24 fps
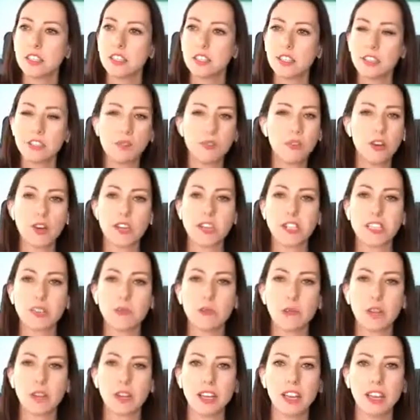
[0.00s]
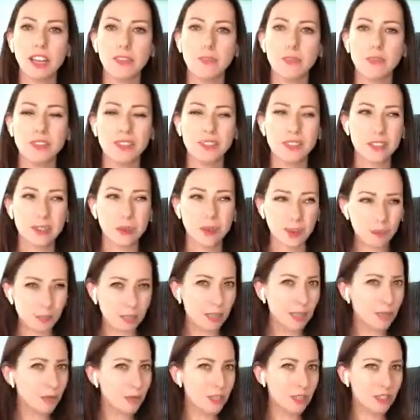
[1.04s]
Just very simply, do I
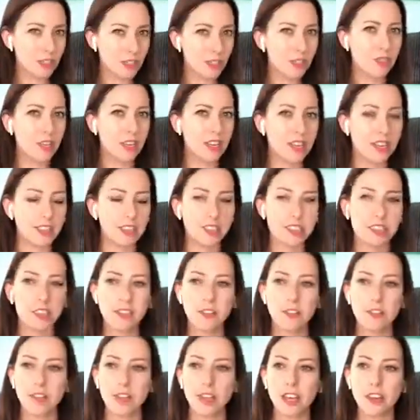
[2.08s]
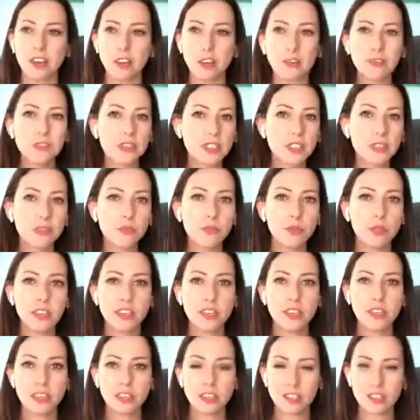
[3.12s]
really want to do this? And often if
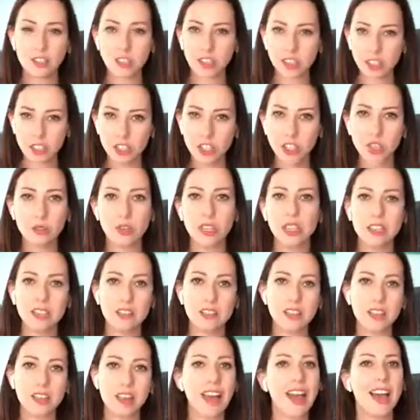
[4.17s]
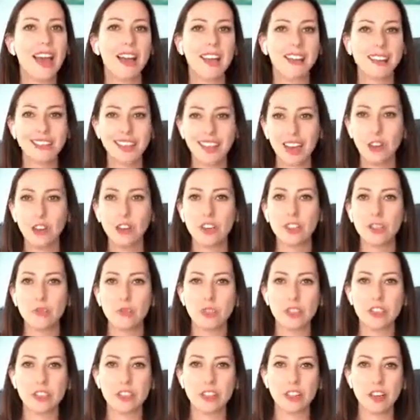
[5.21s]
we tune into that and get honest
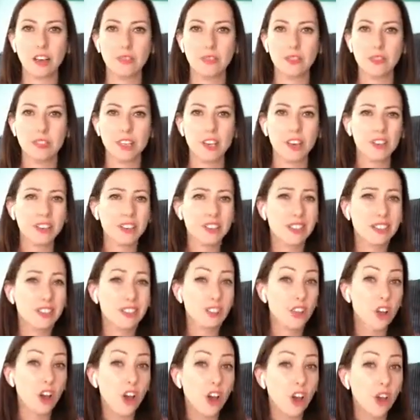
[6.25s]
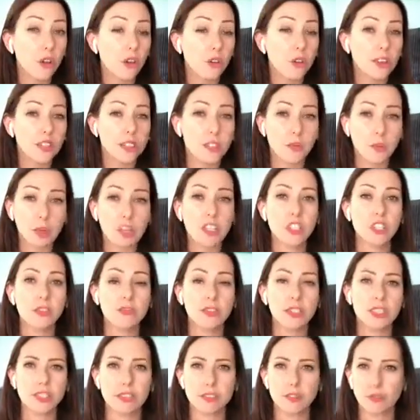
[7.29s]
with ourselves, the answer is no, especially if
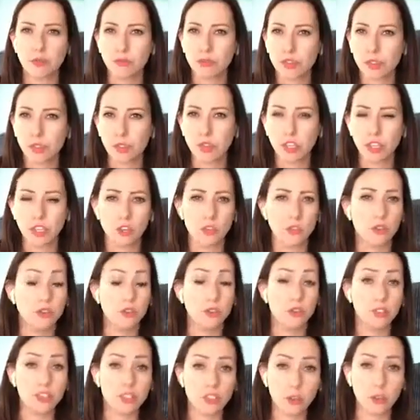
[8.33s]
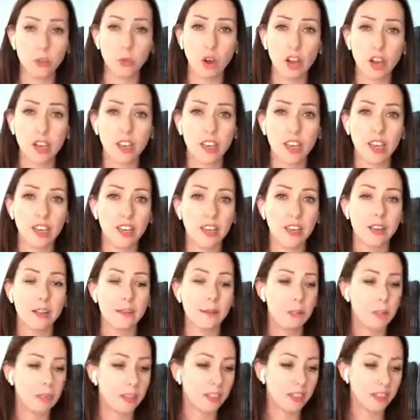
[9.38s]
it doesn't feel good or if it's not working.
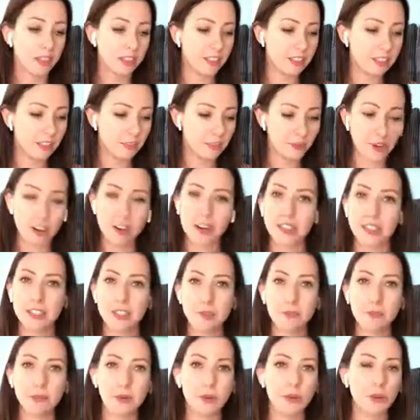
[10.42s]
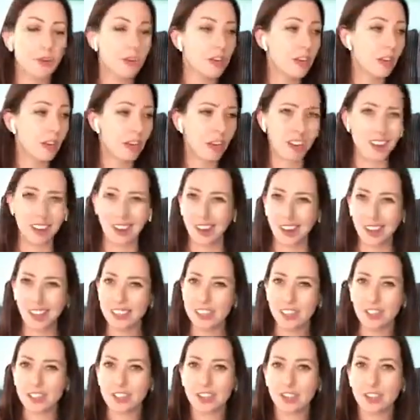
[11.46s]
It's a very simple, I
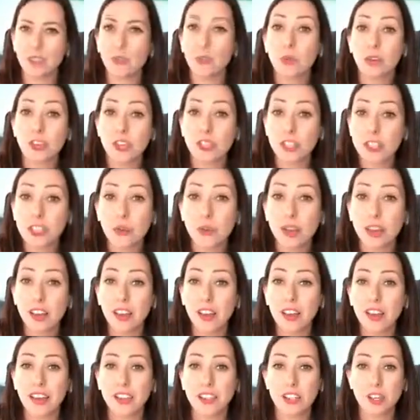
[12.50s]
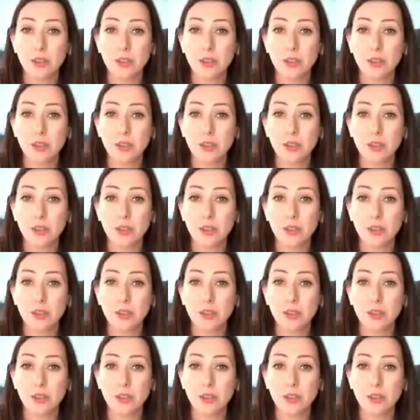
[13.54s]
just don't want to do it.